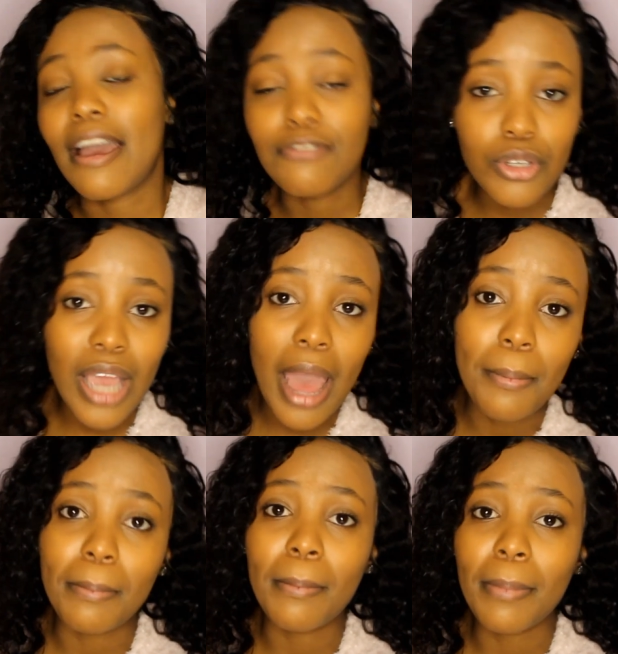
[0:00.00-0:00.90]
have to
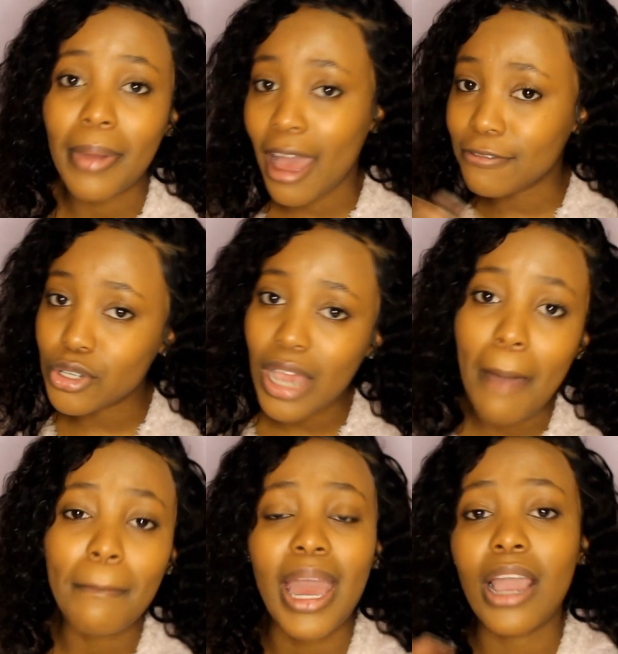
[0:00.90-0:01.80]

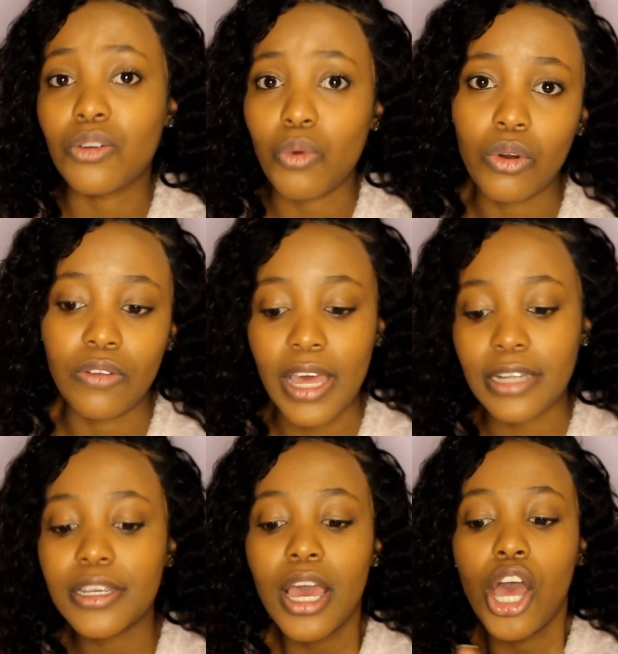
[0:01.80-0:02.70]
come back and all of that.